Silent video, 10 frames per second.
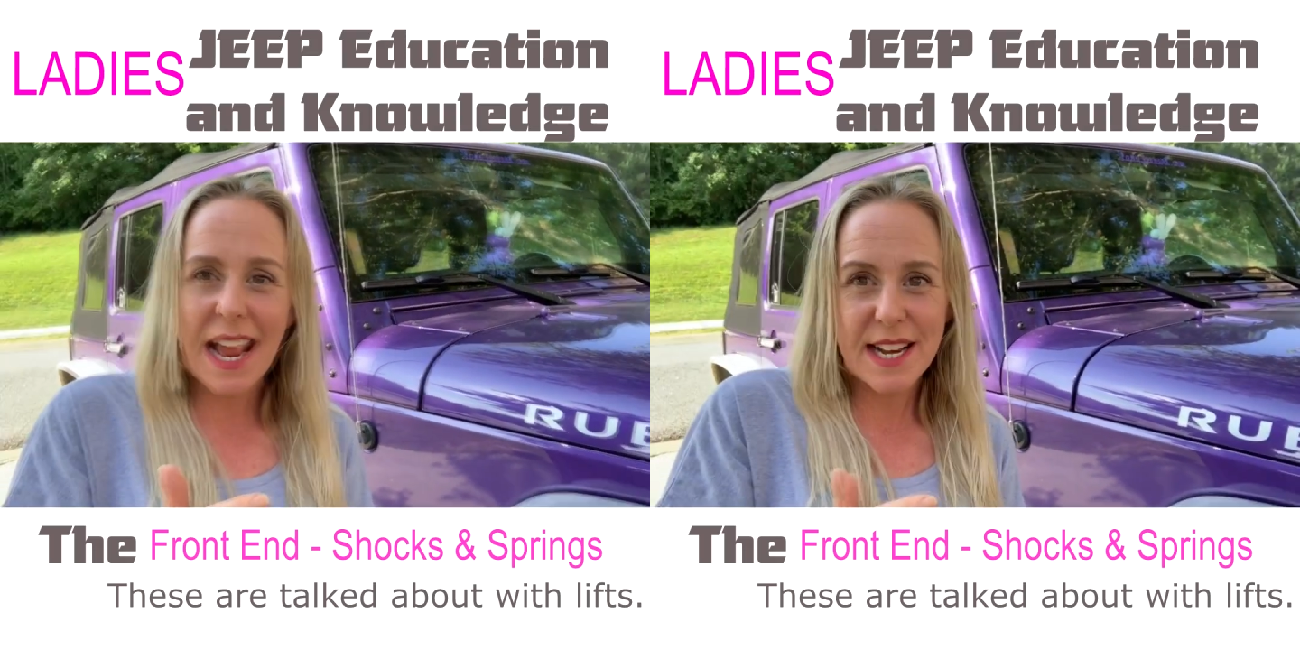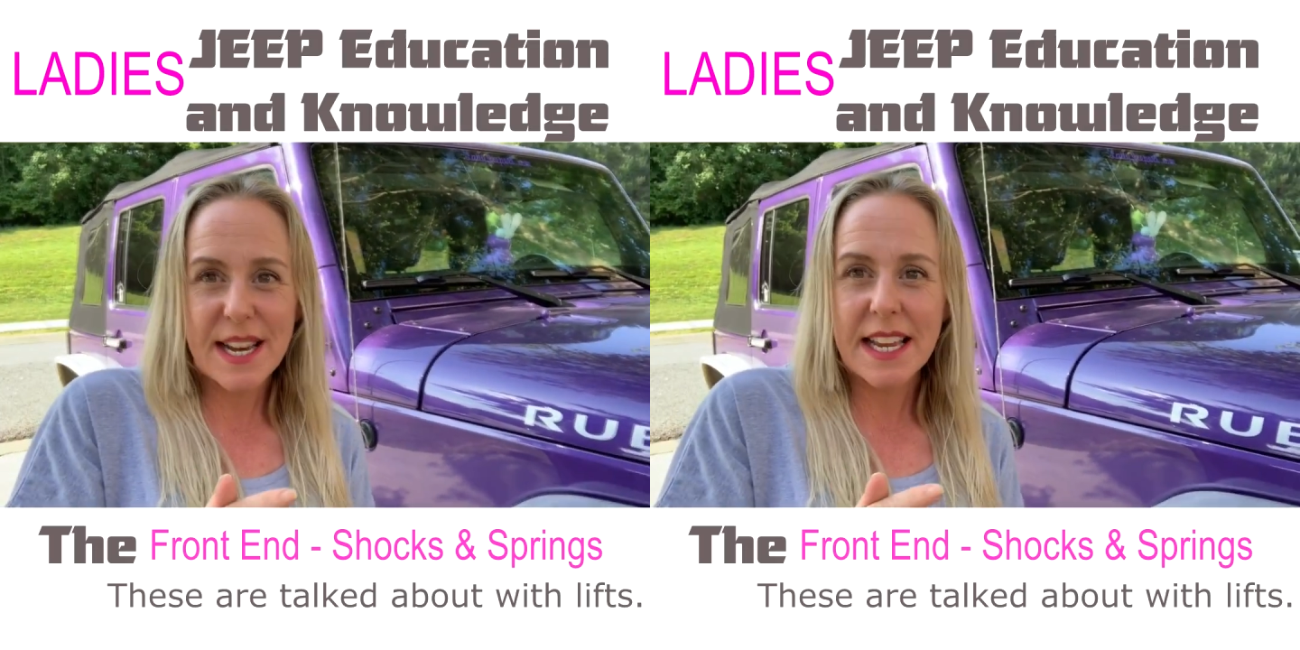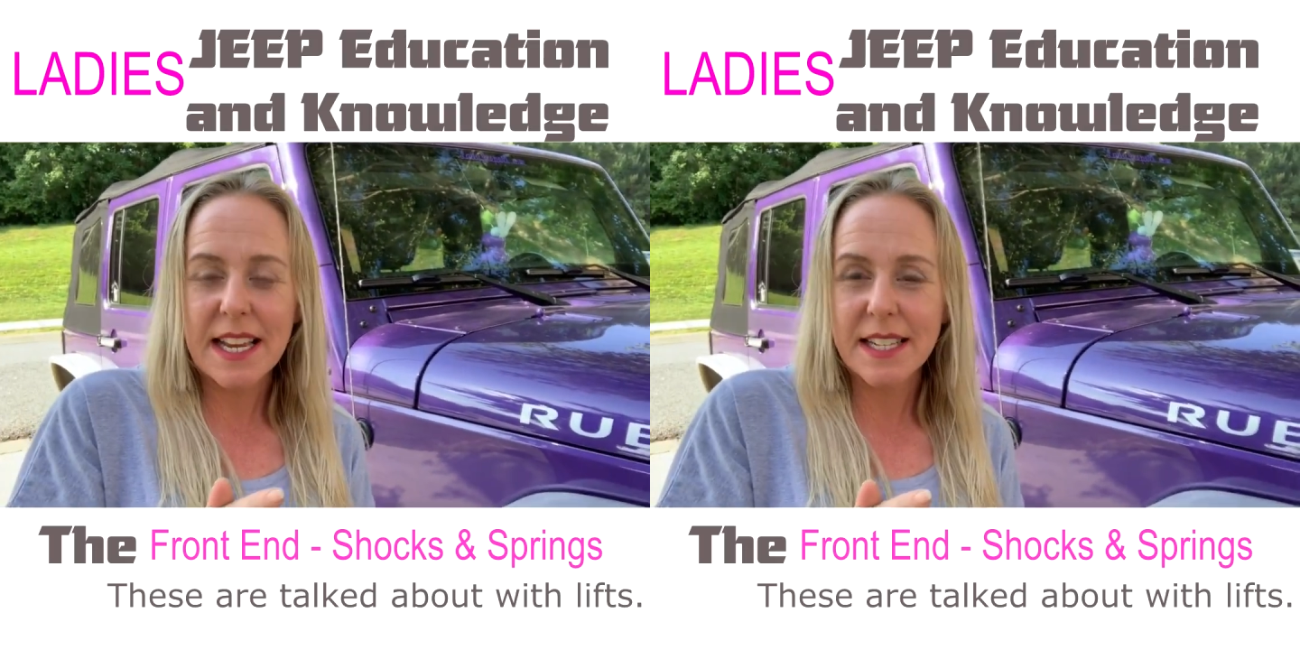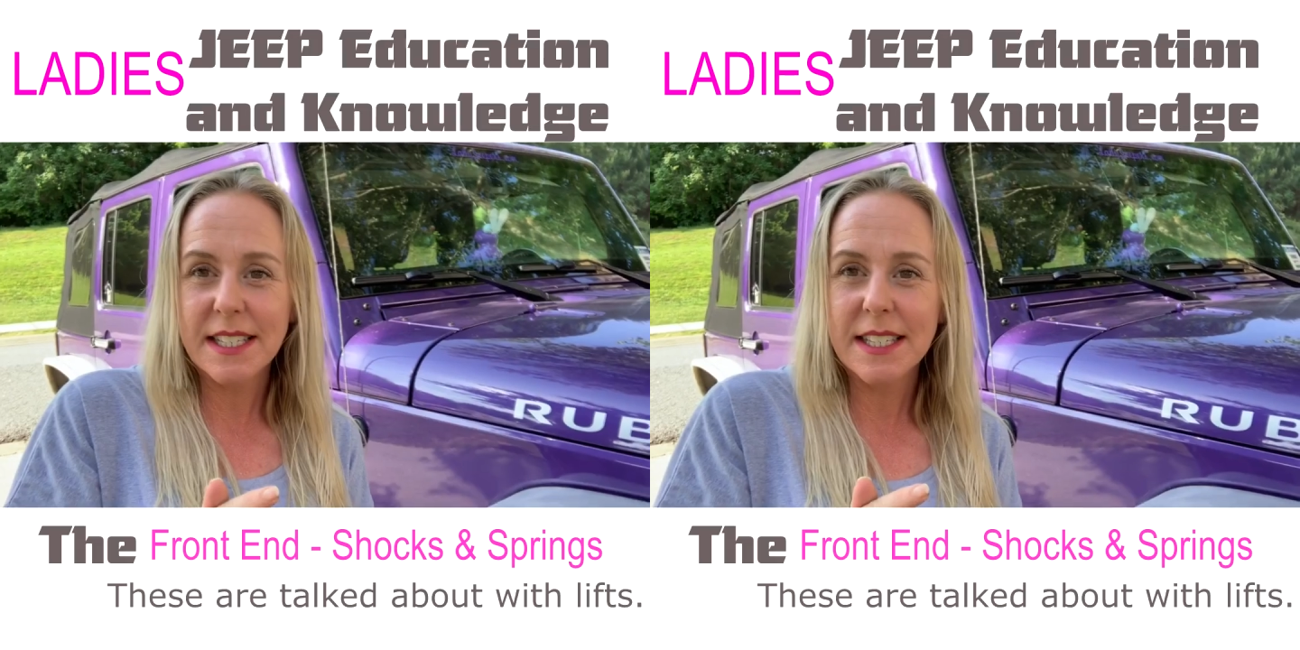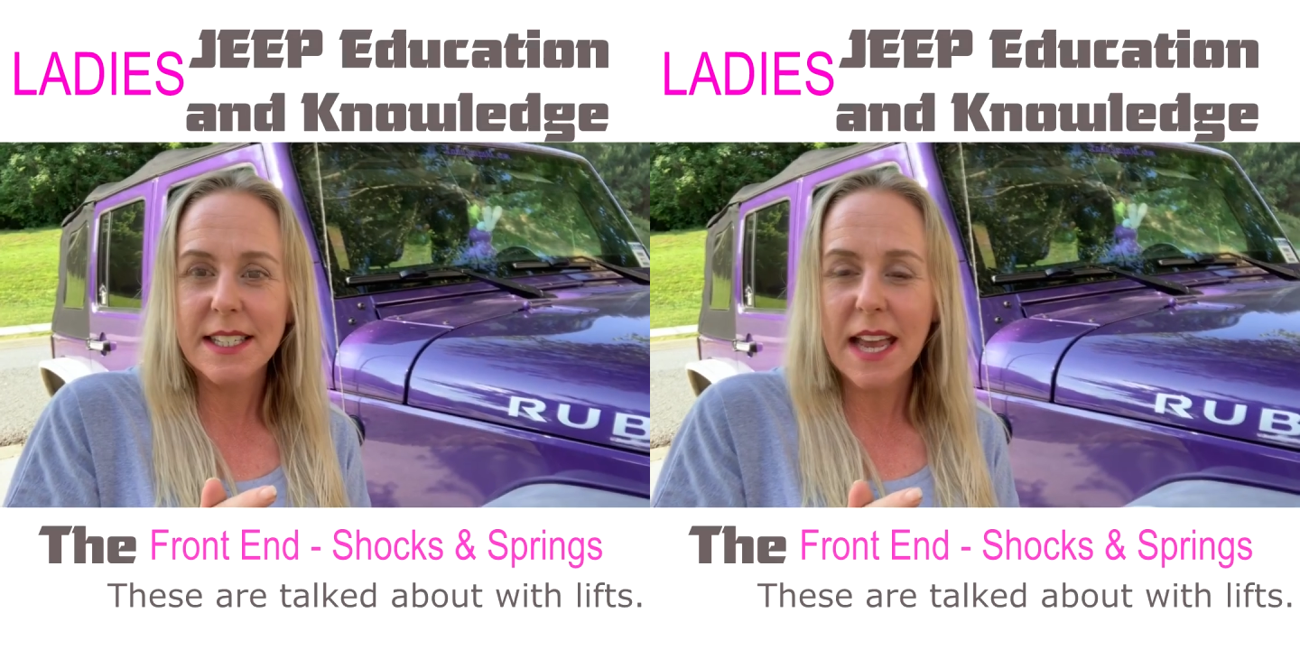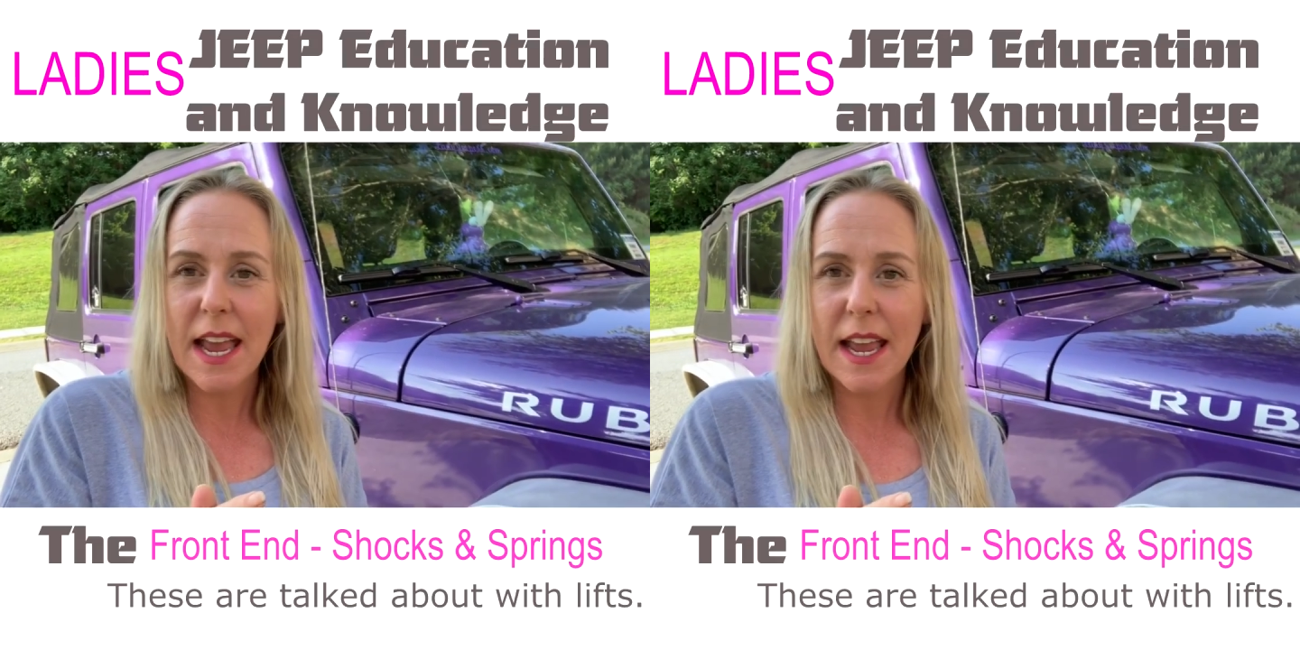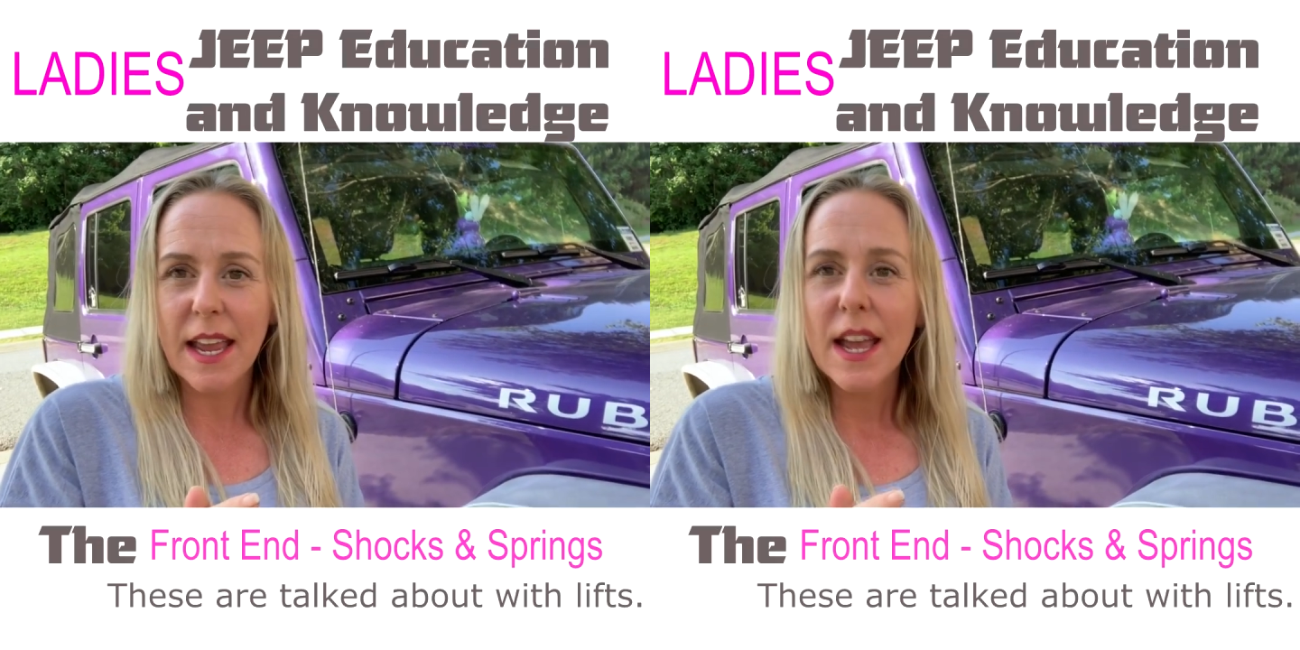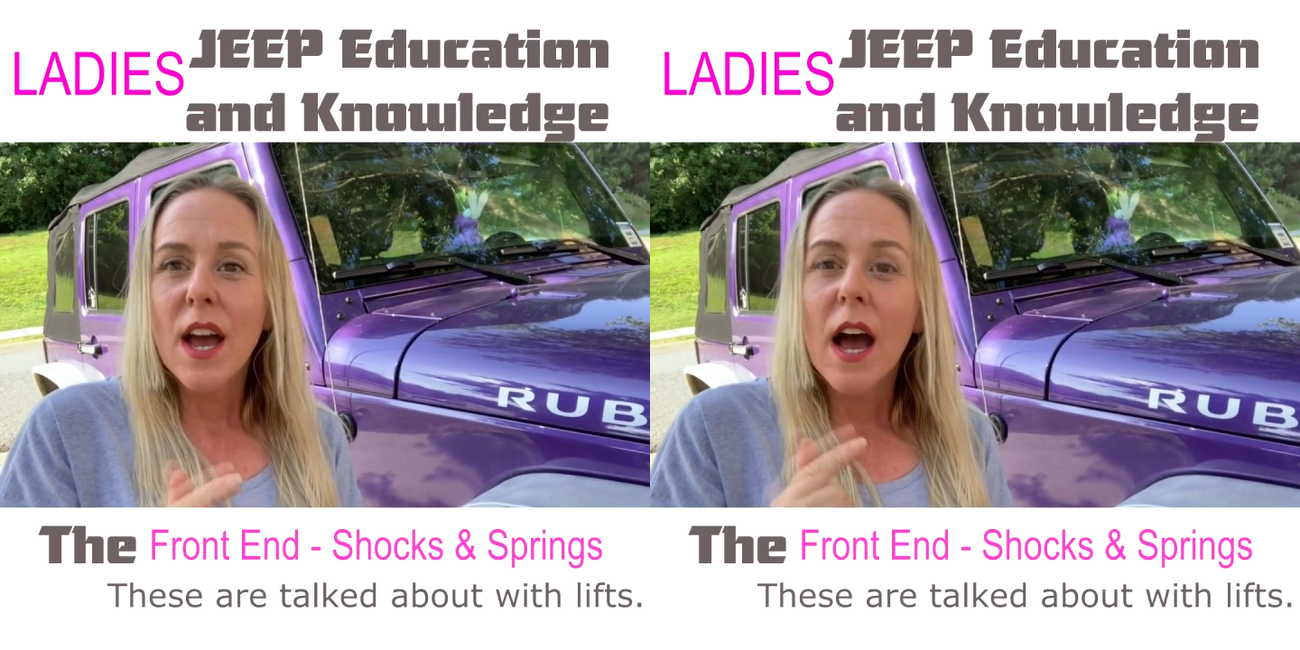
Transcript: end again today